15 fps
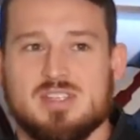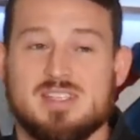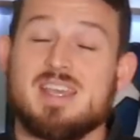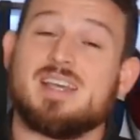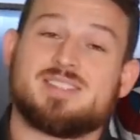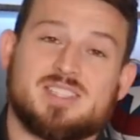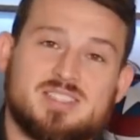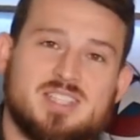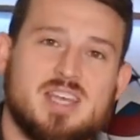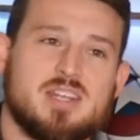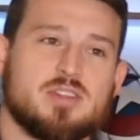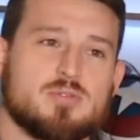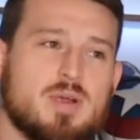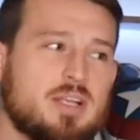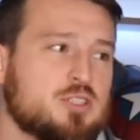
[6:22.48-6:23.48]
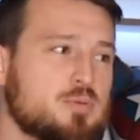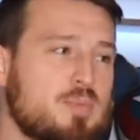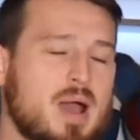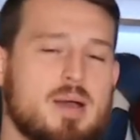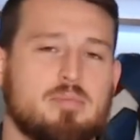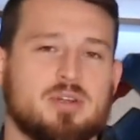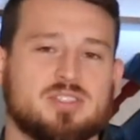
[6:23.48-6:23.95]
yes, it's hitting the right
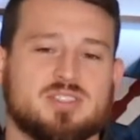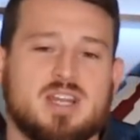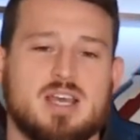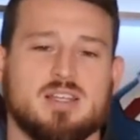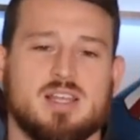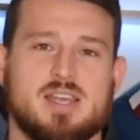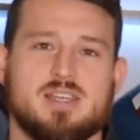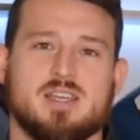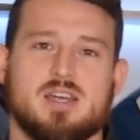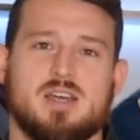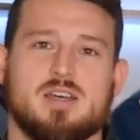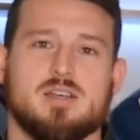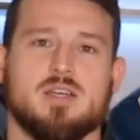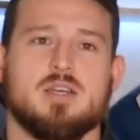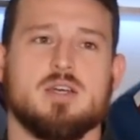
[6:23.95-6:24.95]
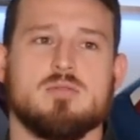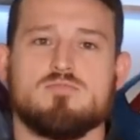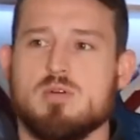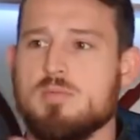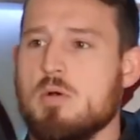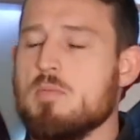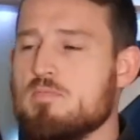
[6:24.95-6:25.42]
spot, but it's not like a
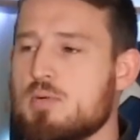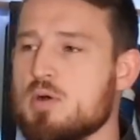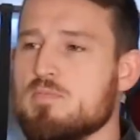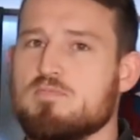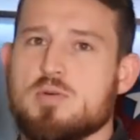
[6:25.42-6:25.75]
boom, boom, boom,